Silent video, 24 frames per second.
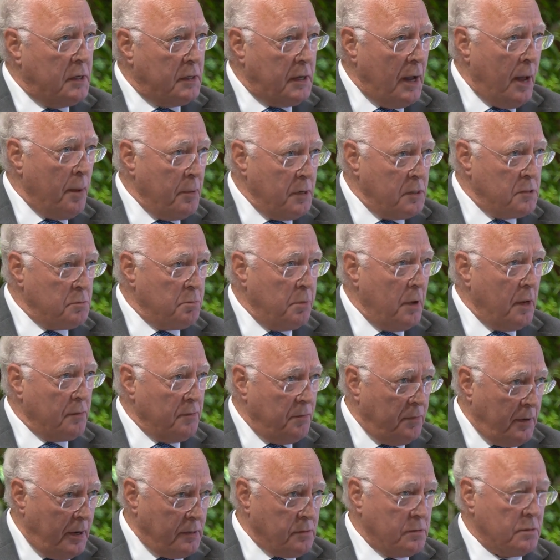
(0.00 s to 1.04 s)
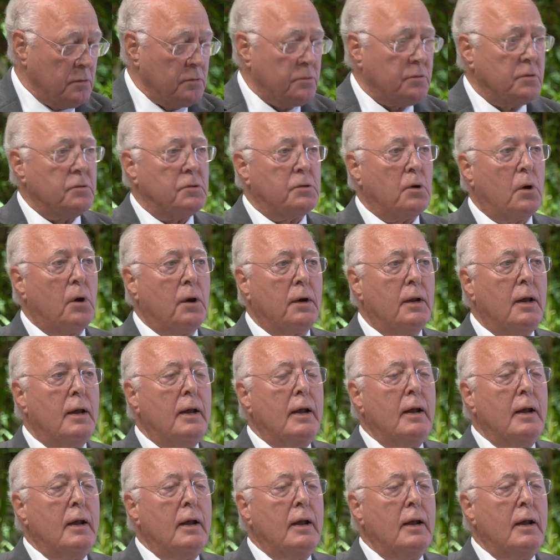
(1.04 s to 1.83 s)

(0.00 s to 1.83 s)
damage blood vessels and so on.